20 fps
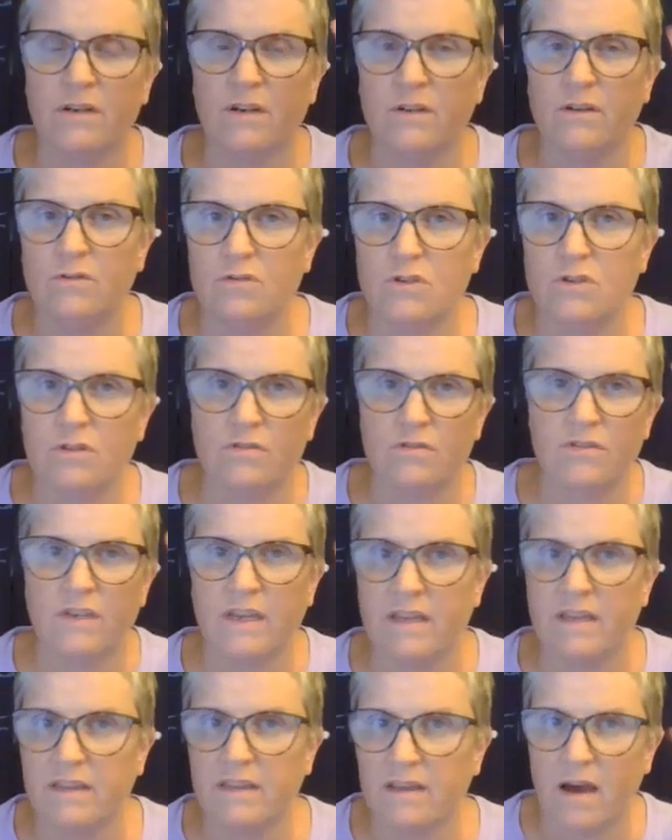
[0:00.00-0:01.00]
New
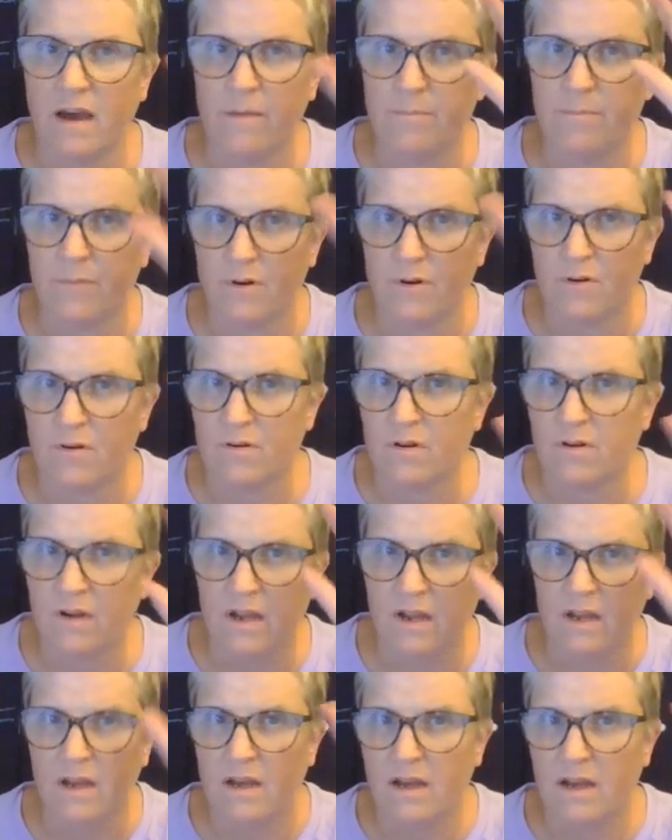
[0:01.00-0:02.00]
Jersey, in the upper
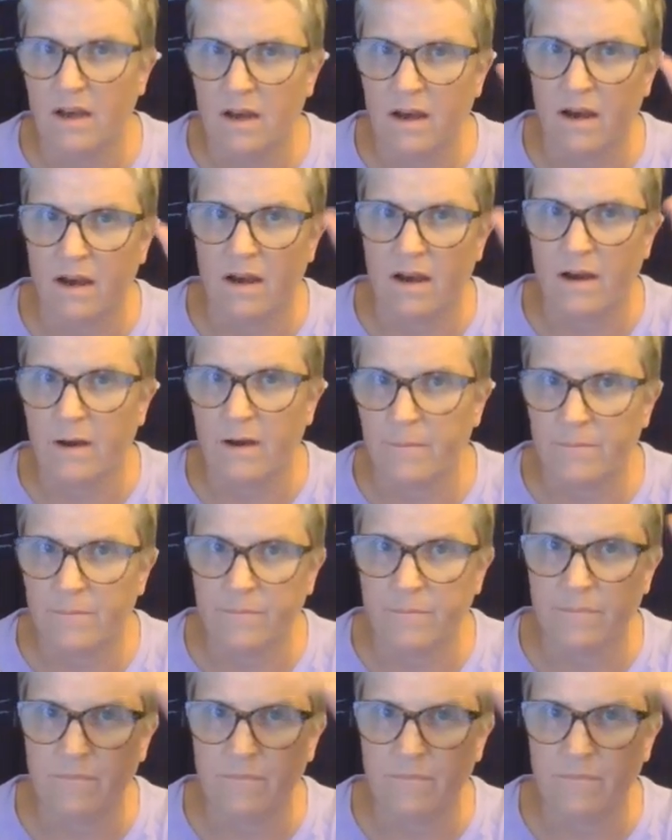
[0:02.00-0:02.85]
uh,